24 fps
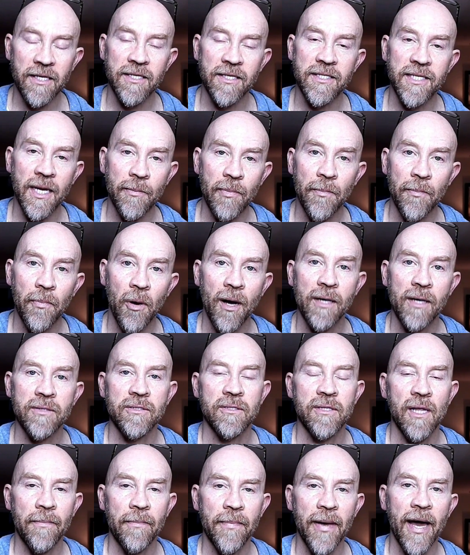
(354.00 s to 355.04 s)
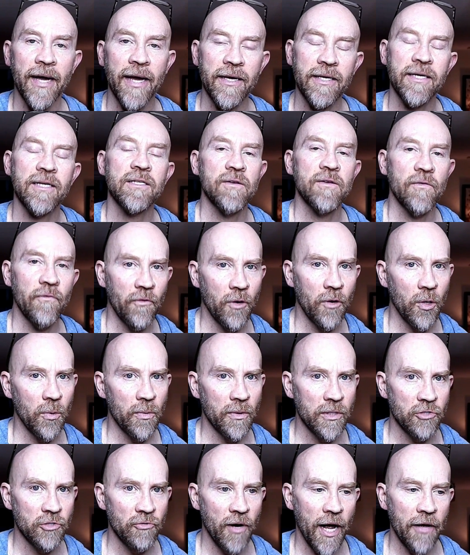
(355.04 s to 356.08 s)
the double paws on the back, it's a
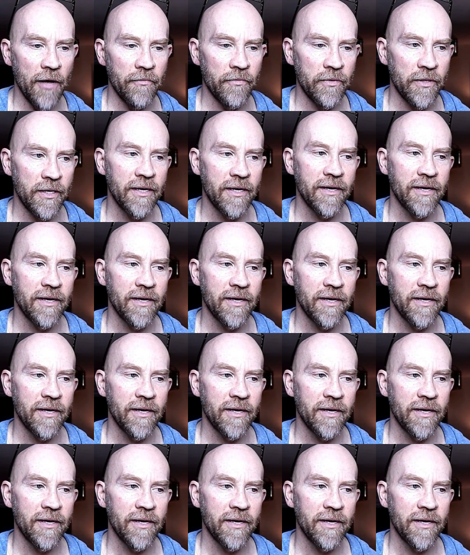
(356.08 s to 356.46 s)
four-wheel drive.